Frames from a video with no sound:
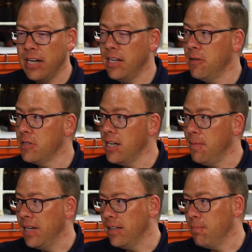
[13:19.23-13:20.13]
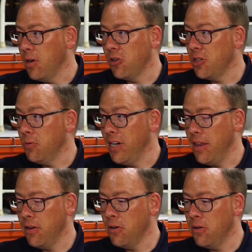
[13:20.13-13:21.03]
Lockdowns come on March
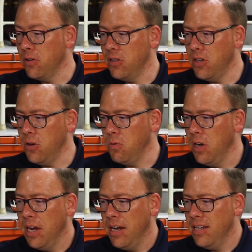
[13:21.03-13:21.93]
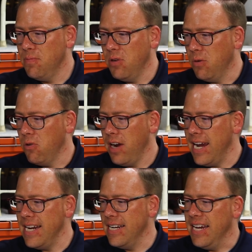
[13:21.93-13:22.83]
23rd. So at this point, we're
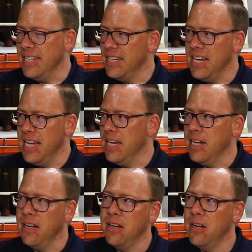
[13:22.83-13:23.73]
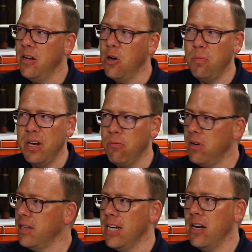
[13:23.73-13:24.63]
8 days in. Nobody
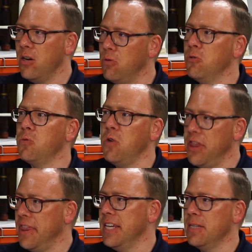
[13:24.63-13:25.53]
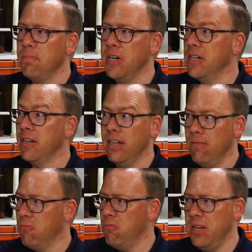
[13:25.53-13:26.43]
really knows what this bug
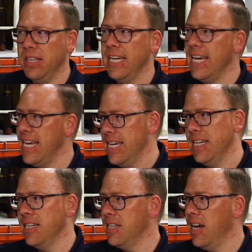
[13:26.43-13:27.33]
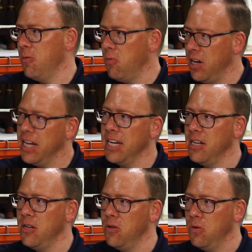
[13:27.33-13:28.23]
really is and what it
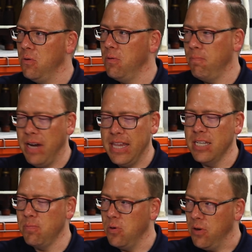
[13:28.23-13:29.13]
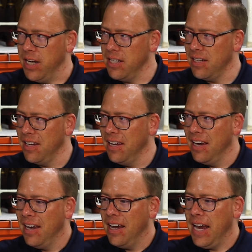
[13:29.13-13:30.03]
can do by this point.
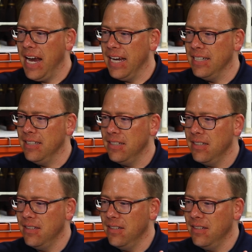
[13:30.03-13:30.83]
And